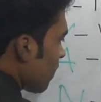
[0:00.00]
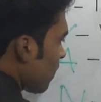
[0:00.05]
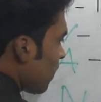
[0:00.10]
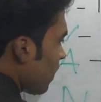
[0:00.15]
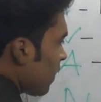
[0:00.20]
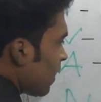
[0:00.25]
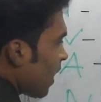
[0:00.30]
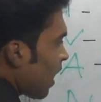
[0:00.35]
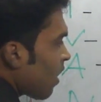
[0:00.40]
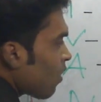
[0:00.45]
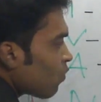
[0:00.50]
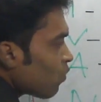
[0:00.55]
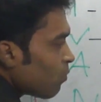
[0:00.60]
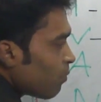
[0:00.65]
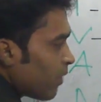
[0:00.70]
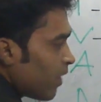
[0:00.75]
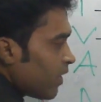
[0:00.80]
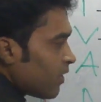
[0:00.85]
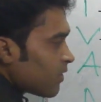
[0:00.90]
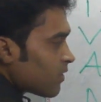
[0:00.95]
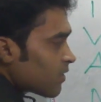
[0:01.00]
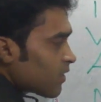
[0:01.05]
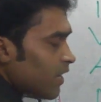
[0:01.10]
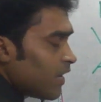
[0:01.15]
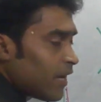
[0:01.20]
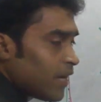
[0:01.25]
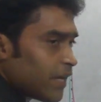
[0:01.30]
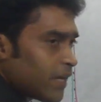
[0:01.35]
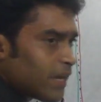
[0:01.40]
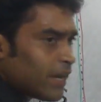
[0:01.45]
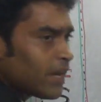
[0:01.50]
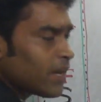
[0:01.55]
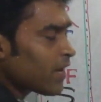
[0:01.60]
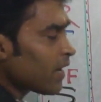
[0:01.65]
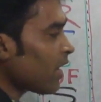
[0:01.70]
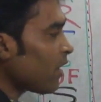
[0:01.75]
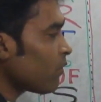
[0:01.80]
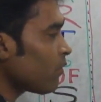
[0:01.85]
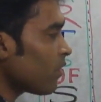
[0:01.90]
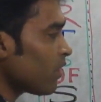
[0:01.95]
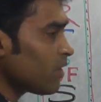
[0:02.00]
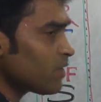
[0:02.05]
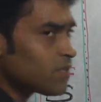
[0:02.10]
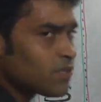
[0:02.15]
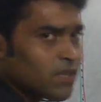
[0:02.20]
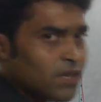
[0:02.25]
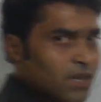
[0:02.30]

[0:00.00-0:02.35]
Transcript: Noun means in Greek language.